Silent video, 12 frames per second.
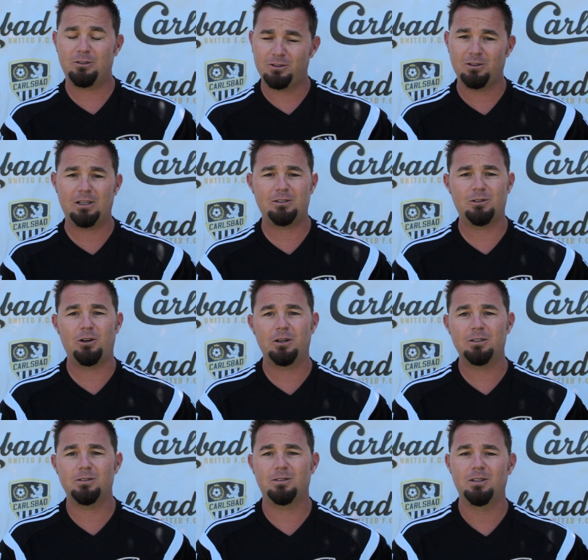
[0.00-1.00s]
as, as
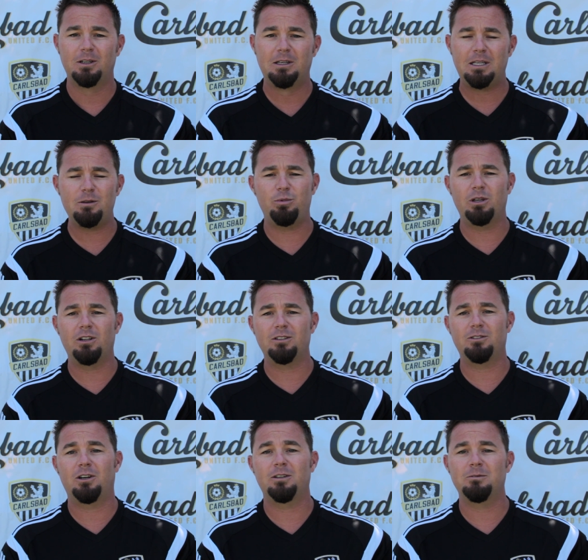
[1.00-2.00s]
long as EPL
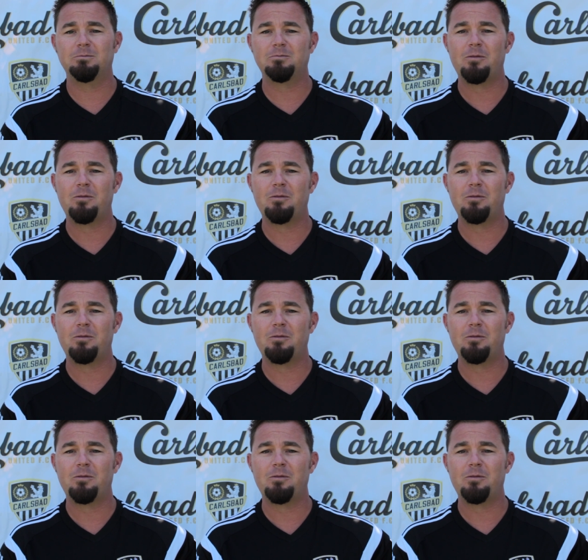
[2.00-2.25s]
is on.